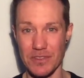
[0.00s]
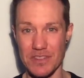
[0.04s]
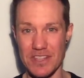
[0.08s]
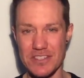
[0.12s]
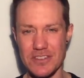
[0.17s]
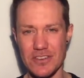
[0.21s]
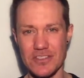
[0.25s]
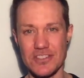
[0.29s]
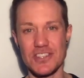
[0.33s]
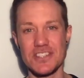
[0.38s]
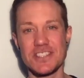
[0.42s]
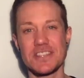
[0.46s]
These
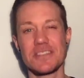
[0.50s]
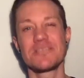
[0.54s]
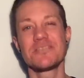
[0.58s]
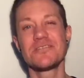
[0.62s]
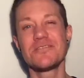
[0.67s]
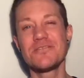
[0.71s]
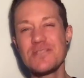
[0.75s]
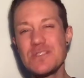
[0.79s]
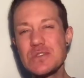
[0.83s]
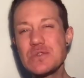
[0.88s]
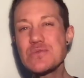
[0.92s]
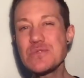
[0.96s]
are just a
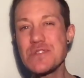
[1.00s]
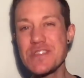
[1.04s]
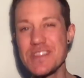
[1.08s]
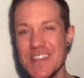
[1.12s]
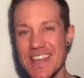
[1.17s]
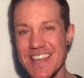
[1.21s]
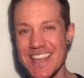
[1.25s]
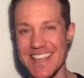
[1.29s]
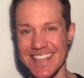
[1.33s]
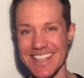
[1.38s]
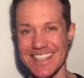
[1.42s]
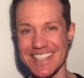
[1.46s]
few
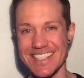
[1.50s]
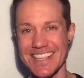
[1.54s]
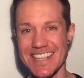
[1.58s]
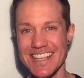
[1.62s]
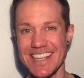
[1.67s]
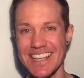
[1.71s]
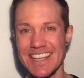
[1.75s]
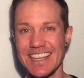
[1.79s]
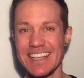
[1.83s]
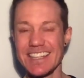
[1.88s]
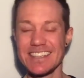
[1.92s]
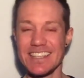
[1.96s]
things
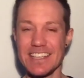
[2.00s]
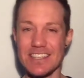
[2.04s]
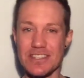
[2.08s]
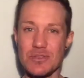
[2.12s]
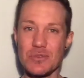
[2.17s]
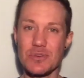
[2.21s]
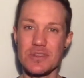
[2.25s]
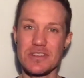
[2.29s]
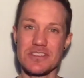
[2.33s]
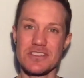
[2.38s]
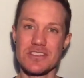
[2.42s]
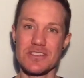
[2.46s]
that you
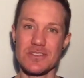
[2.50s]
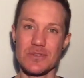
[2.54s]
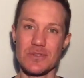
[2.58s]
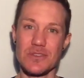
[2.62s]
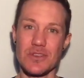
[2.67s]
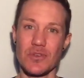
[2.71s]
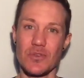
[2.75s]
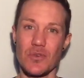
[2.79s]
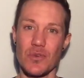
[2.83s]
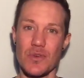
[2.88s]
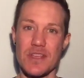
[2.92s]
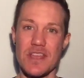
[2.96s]
can do to
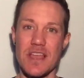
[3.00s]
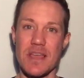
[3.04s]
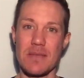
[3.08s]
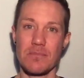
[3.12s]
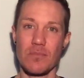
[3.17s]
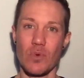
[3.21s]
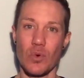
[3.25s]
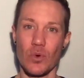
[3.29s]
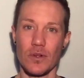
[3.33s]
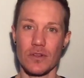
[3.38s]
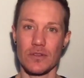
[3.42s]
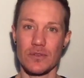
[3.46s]
create
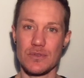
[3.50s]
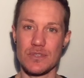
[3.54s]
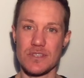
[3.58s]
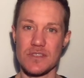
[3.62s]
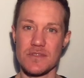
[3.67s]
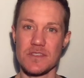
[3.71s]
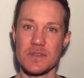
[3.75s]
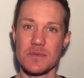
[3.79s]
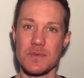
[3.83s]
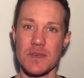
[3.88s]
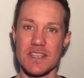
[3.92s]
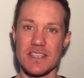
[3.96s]
more
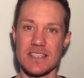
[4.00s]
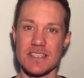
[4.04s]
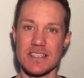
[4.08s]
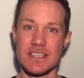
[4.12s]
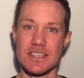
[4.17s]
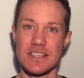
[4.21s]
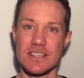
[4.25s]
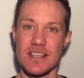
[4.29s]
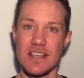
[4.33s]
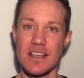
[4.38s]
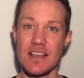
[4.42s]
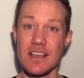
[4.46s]
inclusive
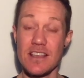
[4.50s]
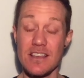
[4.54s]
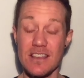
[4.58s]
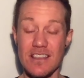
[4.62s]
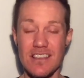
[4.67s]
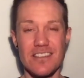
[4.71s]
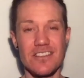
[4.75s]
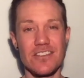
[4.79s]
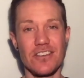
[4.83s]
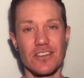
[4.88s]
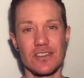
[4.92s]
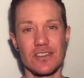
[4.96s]
spaces
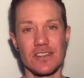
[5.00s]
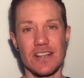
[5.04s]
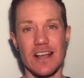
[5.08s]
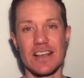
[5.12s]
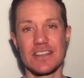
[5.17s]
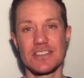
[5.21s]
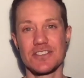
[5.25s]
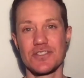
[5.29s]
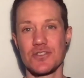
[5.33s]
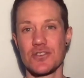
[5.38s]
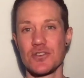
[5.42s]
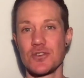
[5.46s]
in your
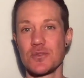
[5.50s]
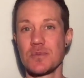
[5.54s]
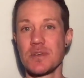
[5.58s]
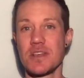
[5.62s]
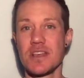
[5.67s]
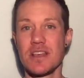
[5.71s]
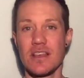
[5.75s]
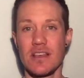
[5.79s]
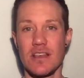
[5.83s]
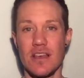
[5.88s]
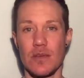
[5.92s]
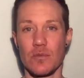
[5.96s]
classroom
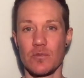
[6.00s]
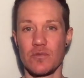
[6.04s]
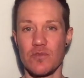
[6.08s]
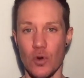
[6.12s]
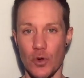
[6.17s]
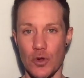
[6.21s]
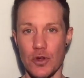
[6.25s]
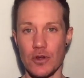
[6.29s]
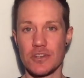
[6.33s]
and for your